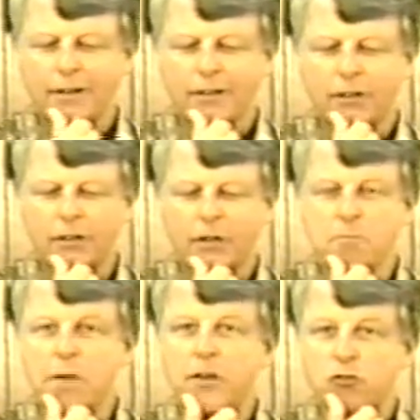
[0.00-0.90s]
the
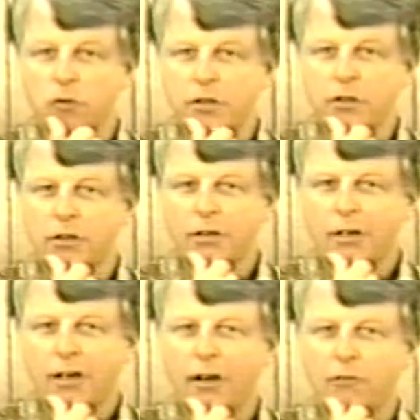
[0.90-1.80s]
matron
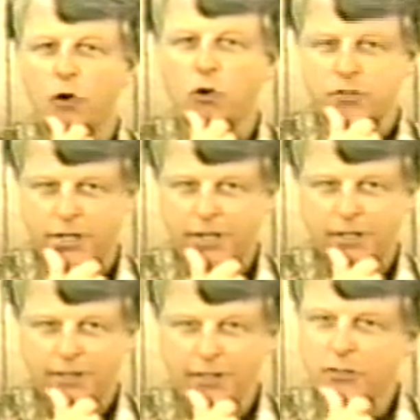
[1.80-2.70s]
of a
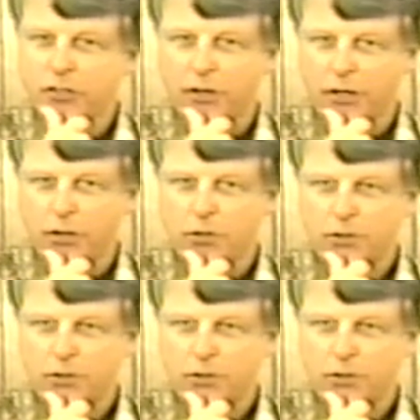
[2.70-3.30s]
hotel in Jericho.